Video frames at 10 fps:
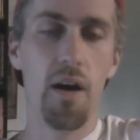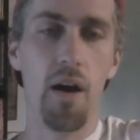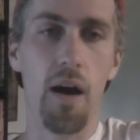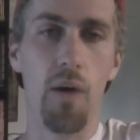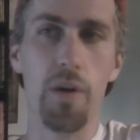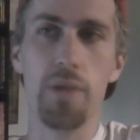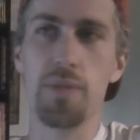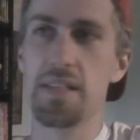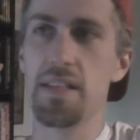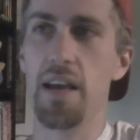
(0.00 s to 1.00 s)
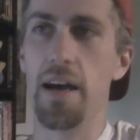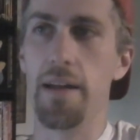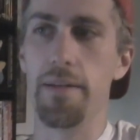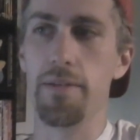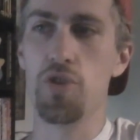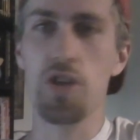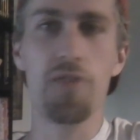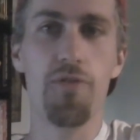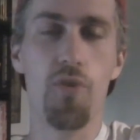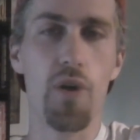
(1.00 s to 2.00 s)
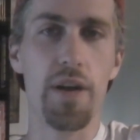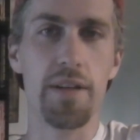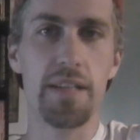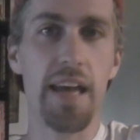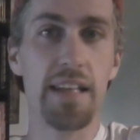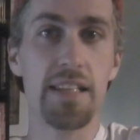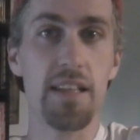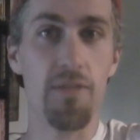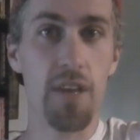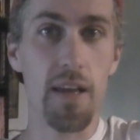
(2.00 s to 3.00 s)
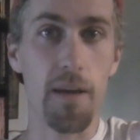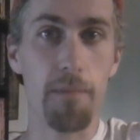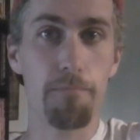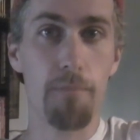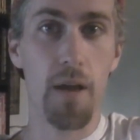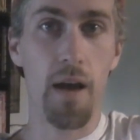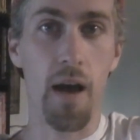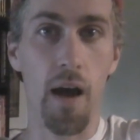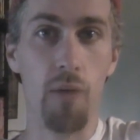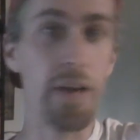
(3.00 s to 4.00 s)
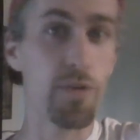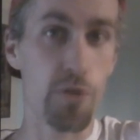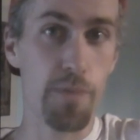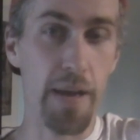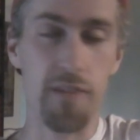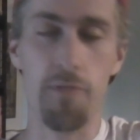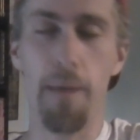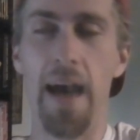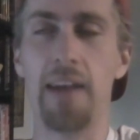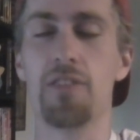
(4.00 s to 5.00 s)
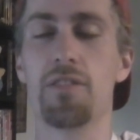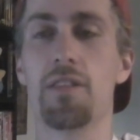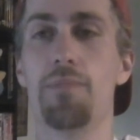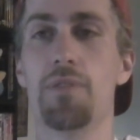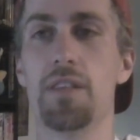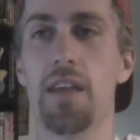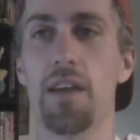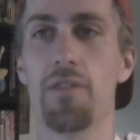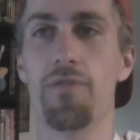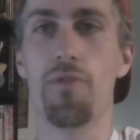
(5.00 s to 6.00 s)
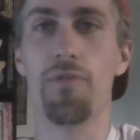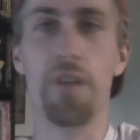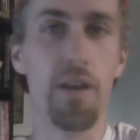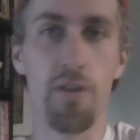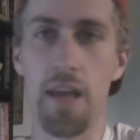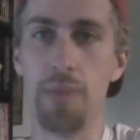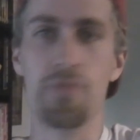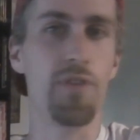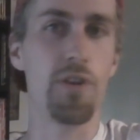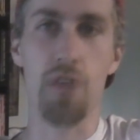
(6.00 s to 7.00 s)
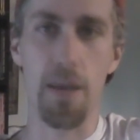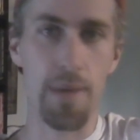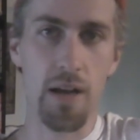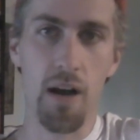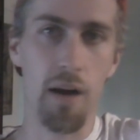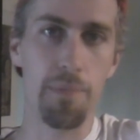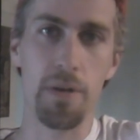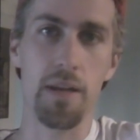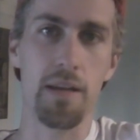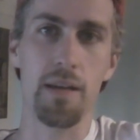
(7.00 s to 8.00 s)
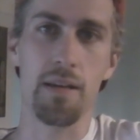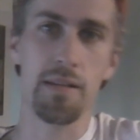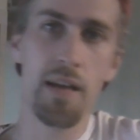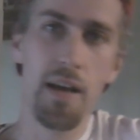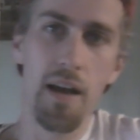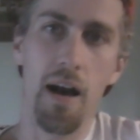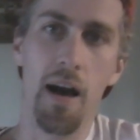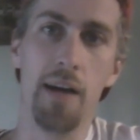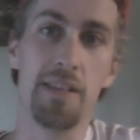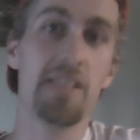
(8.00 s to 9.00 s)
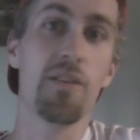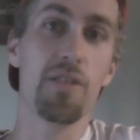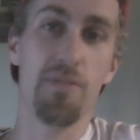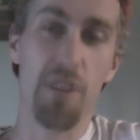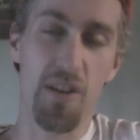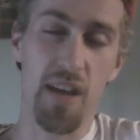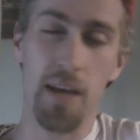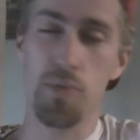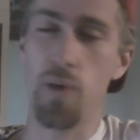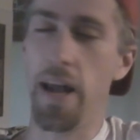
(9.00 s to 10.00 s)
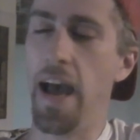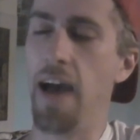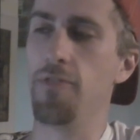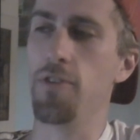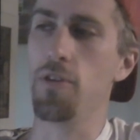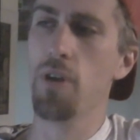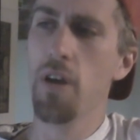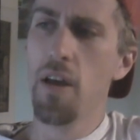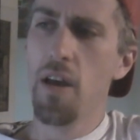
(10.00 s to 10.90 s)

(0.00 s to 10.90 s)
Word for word: what you would see on G4 and Tech TV. Retrospective packages they put together for video games, video gaming companies, a series of video games, what have you.